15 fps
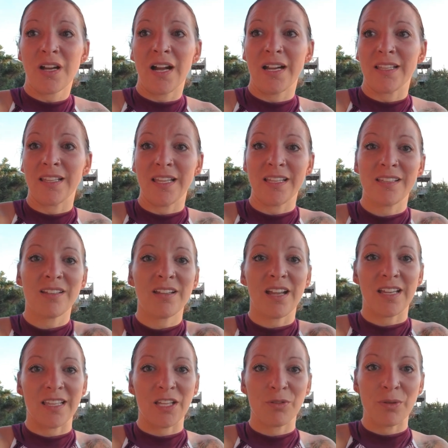I like
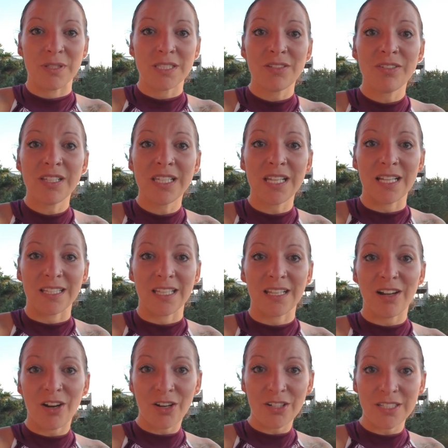creativity, I like
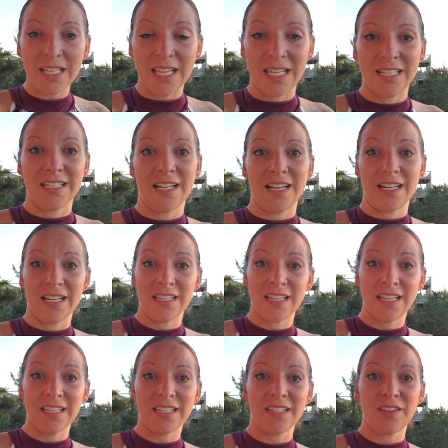art, and I
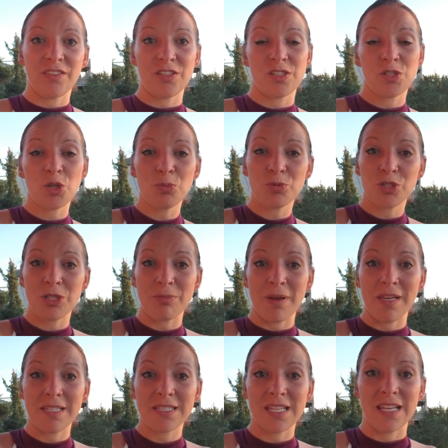like the soaps she
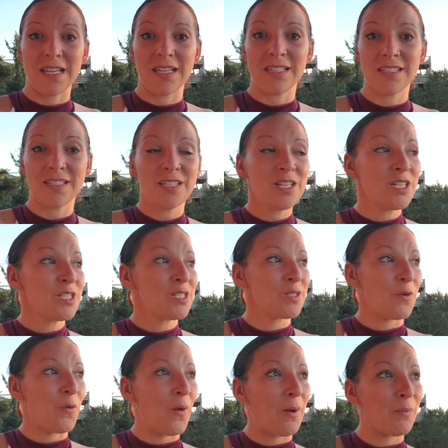makes. And
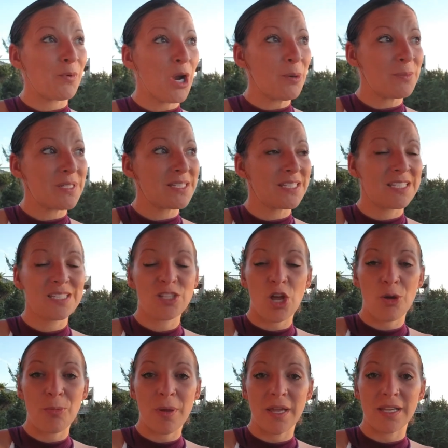so I promise to
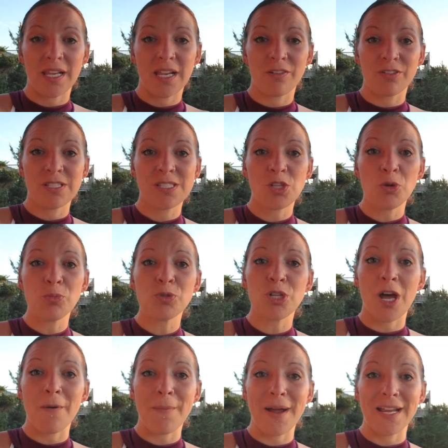stop at every soap
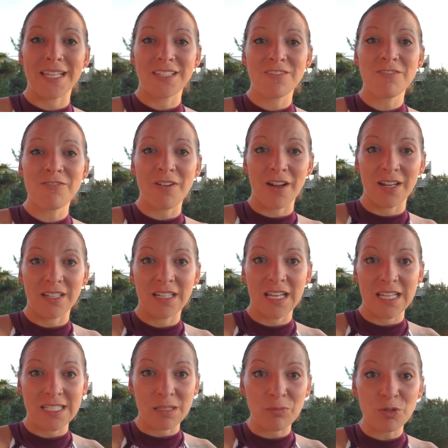shop I can find
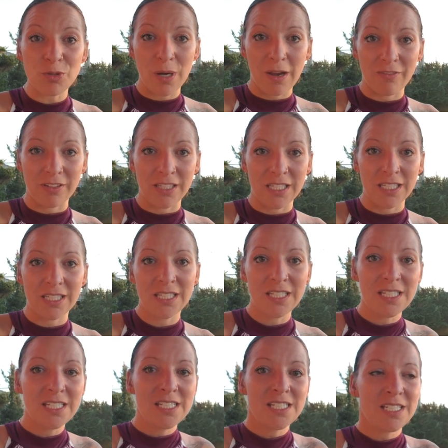as I'm traveling
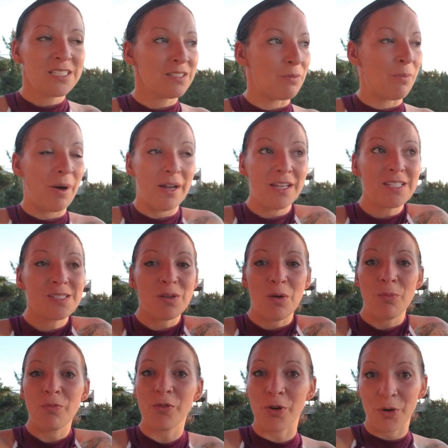to buy a
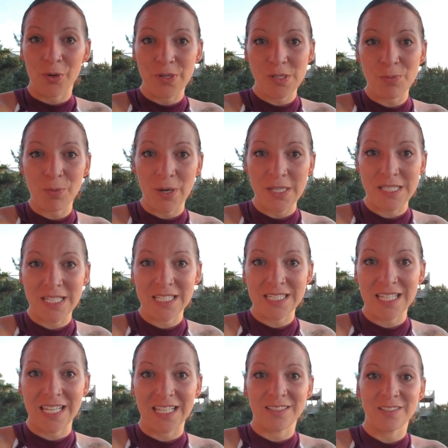soap for her as a present
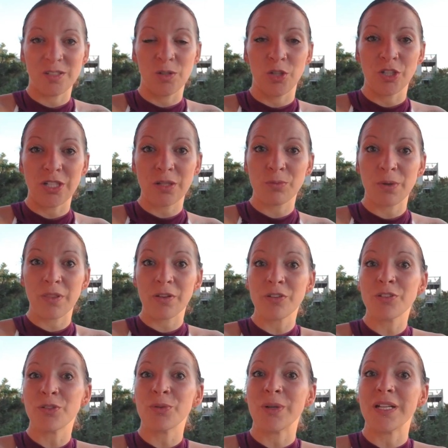and to look at what they're
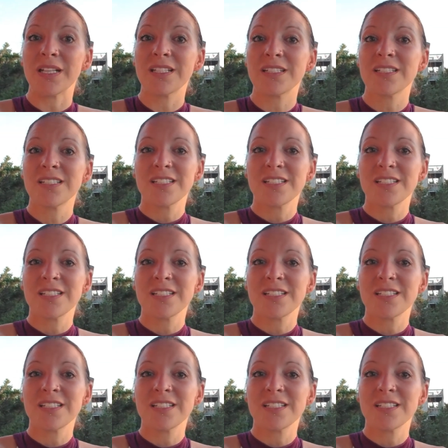doing.